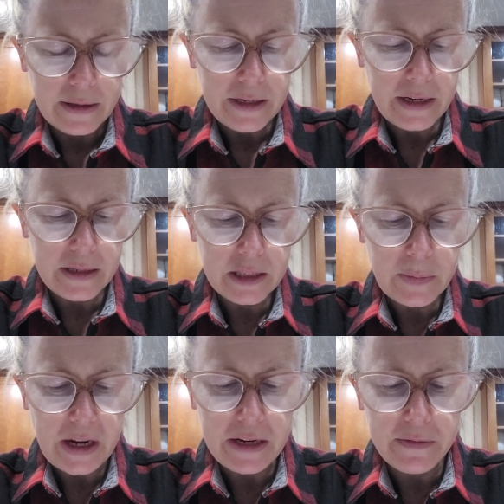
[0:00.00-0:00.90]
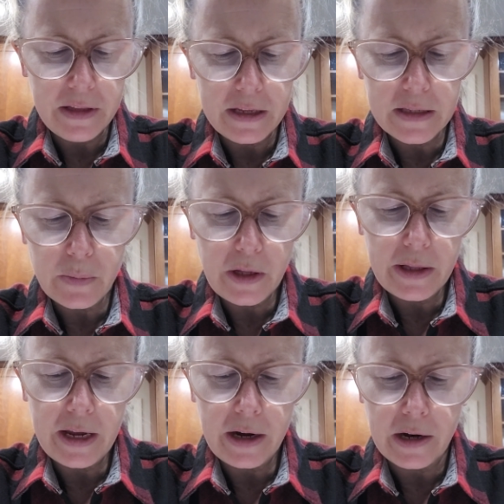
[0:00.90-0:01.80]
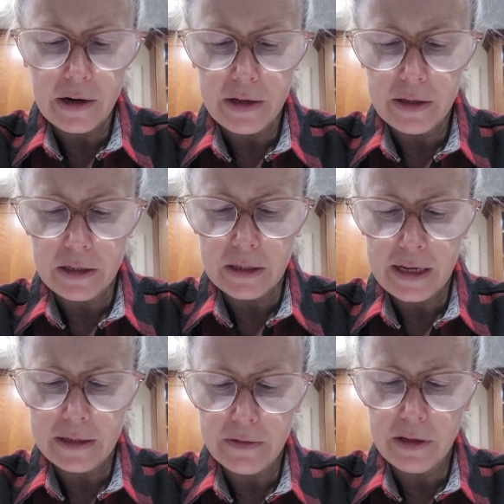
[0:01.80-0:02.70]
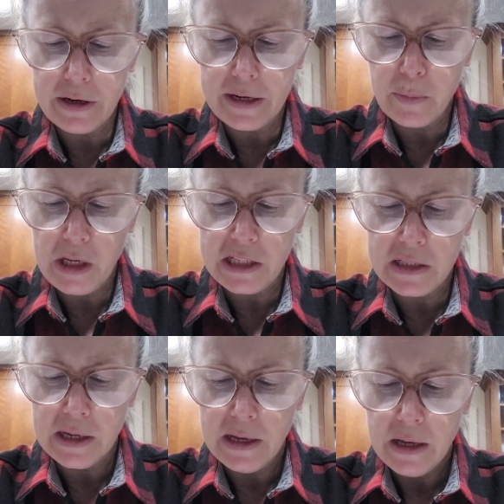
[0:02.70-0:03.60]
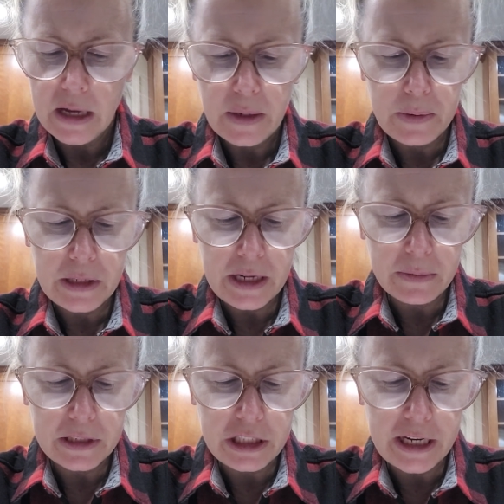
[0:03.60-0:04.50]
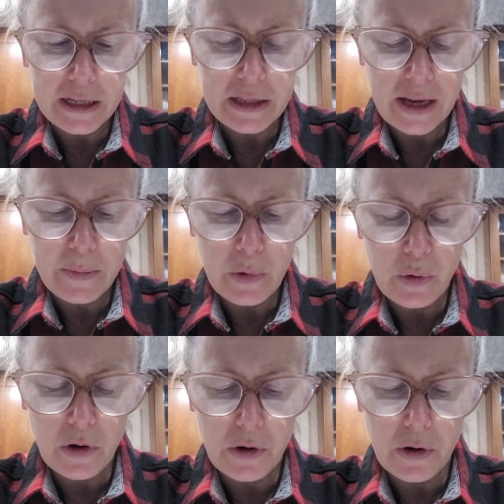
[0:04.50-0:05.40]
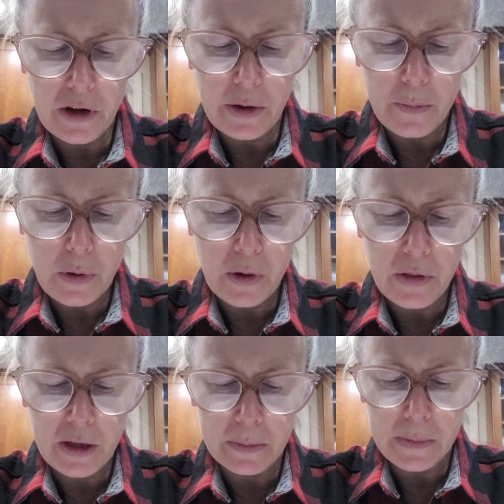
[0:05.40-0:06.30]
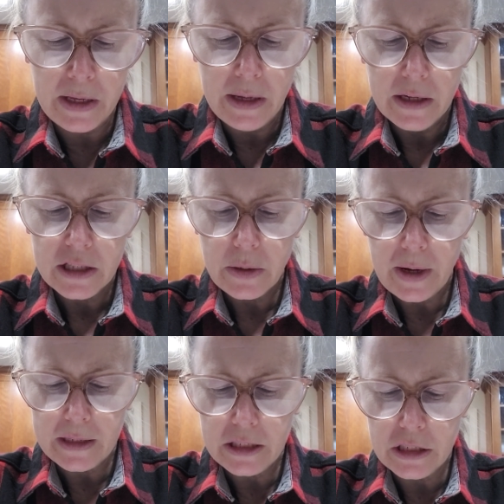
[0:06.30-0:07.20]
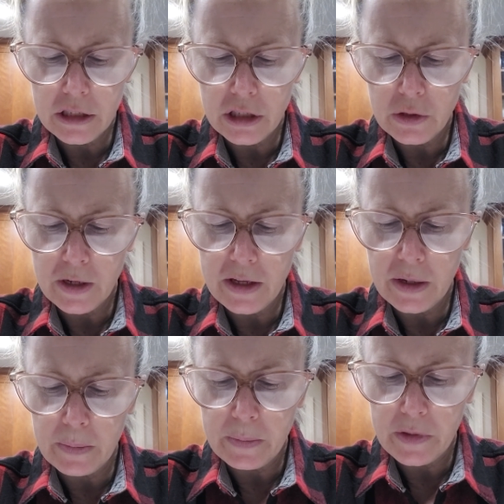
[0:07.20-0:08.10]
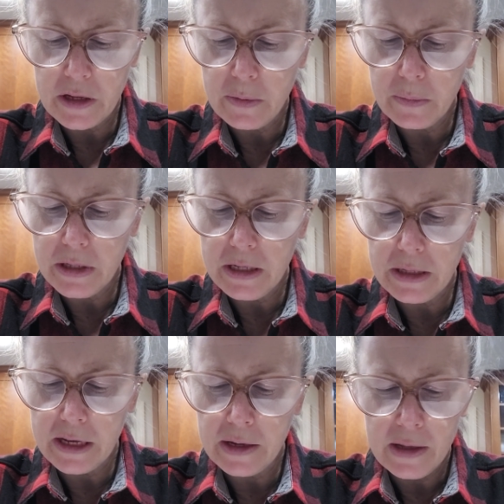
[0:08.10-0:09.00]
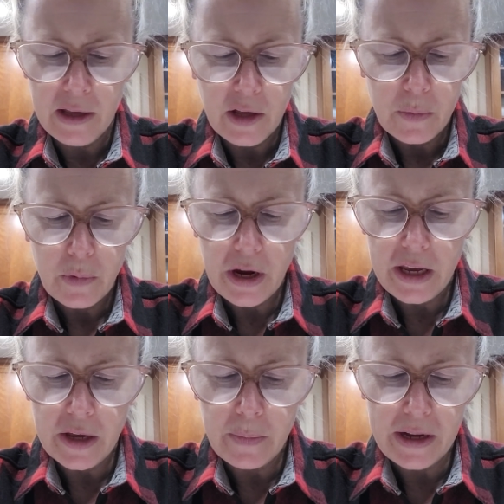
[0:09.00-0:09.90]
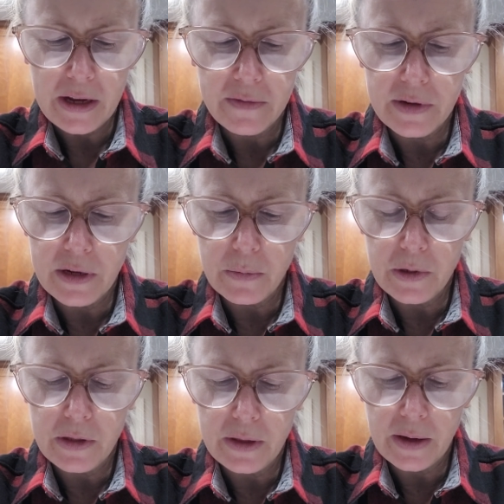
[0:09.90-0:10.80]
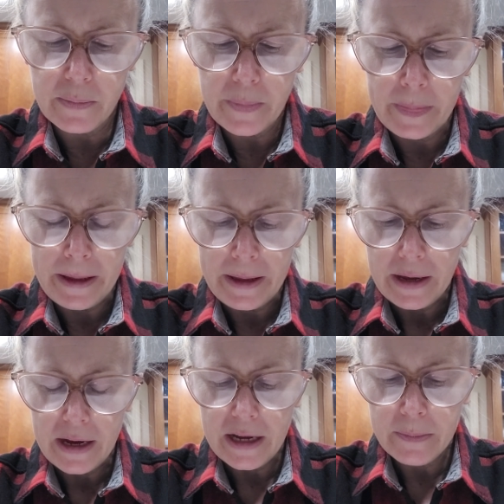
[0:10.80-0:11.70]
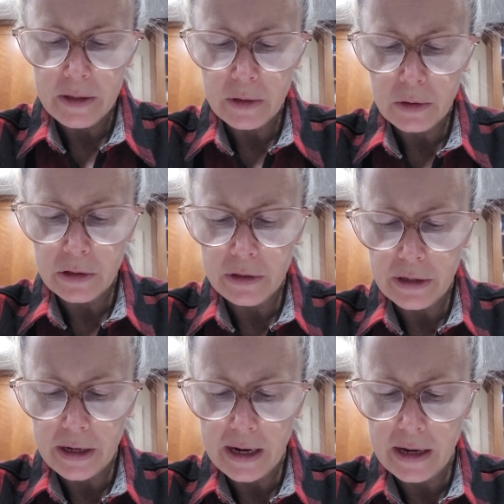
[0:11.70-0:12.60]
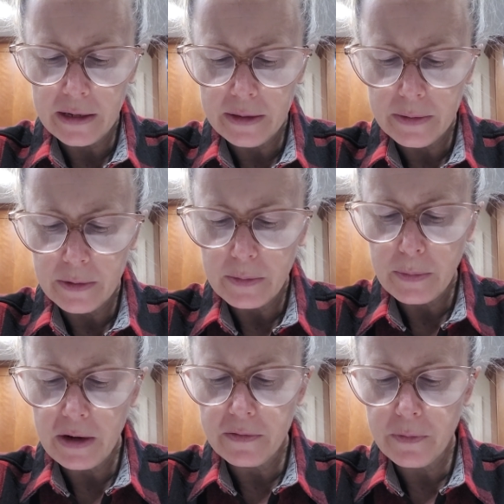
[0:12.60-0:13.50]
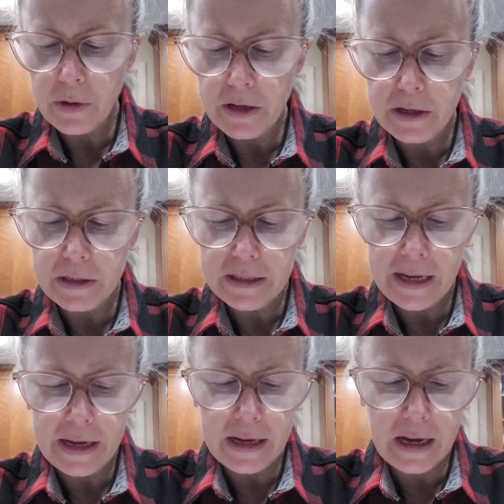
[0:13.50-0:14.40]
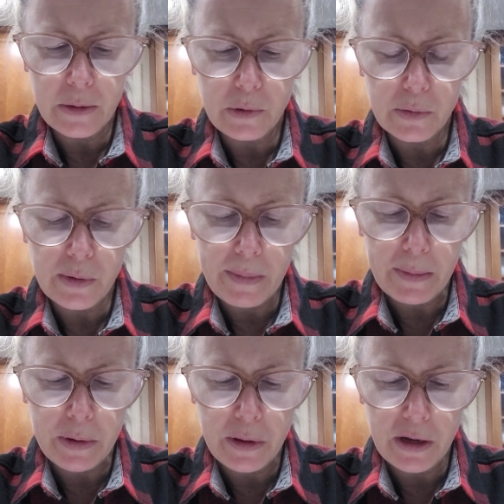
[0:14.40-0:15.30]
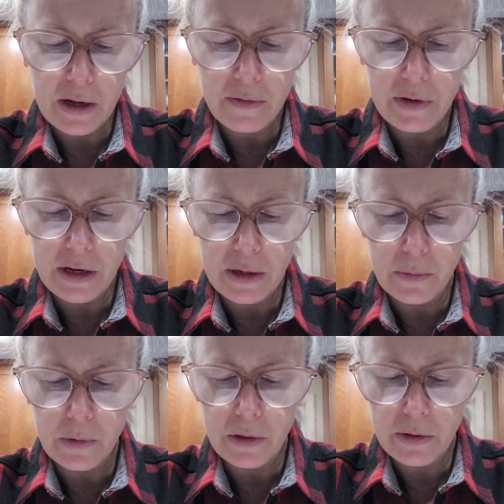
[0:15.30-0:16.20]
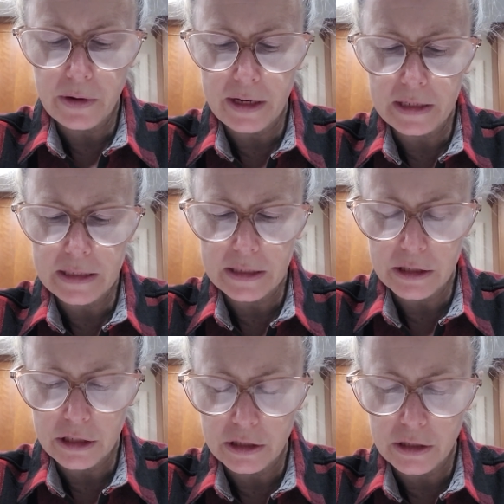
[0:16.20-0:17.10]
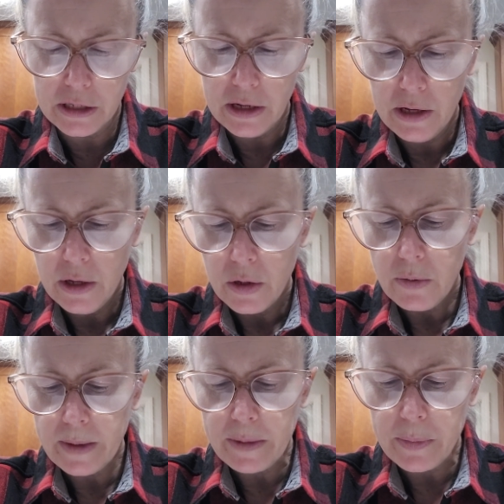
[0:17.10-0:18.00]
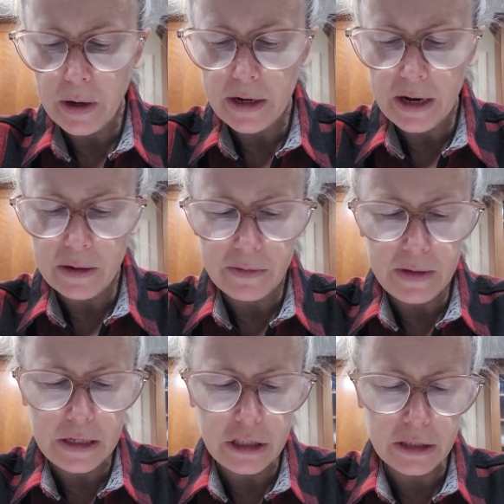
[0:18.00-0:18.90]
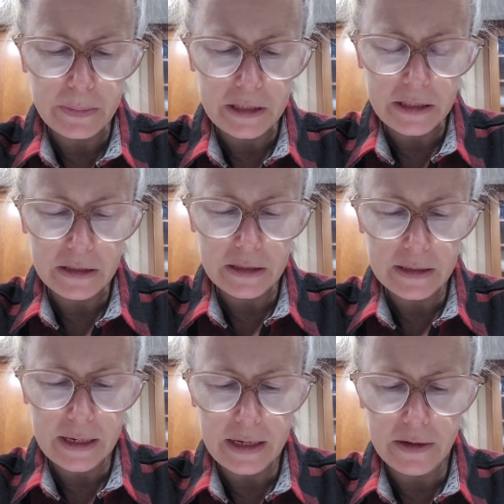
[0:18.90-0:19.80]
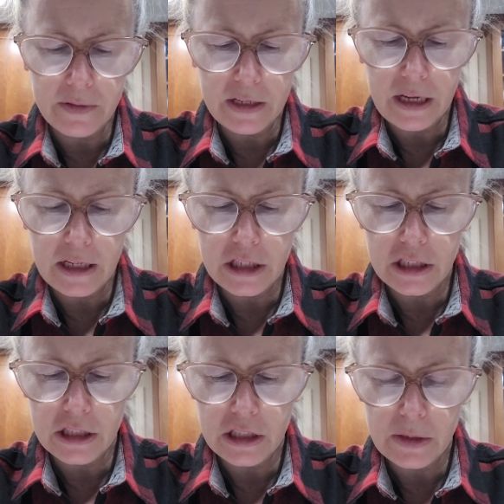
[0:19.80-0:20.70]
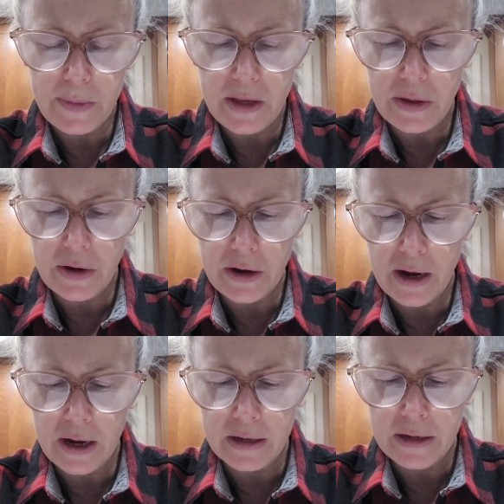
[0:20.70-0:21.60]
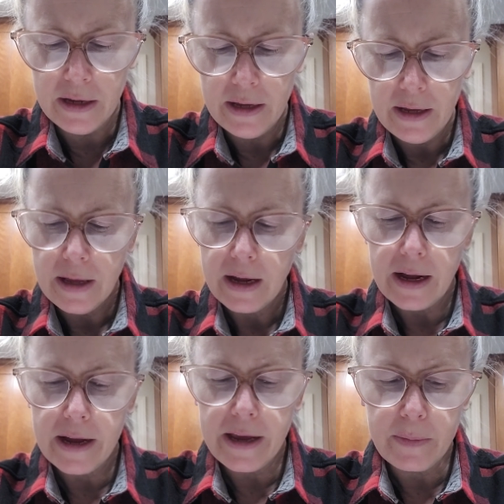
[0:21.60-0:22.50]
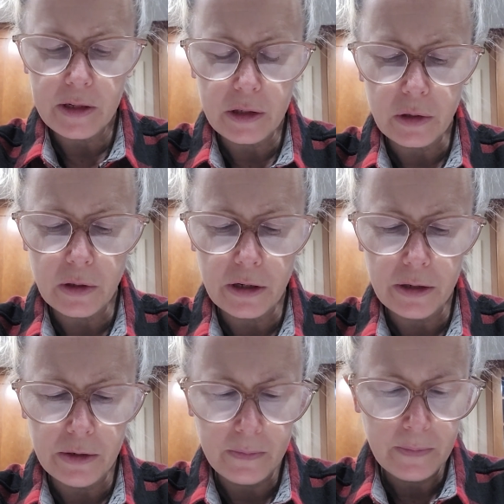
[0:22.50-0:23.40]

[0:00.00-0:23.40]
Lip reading: Yet in spite of this, when they are in the land of their enemies, I will not reject them or abhor them so as to destroy them completely, breaking my covenant with them. I am the Lord their God, but for their sake I will remember the covenant with their ancestors, whom I brought out of Egypt in the sight of the nations to be their God. I am the Lord.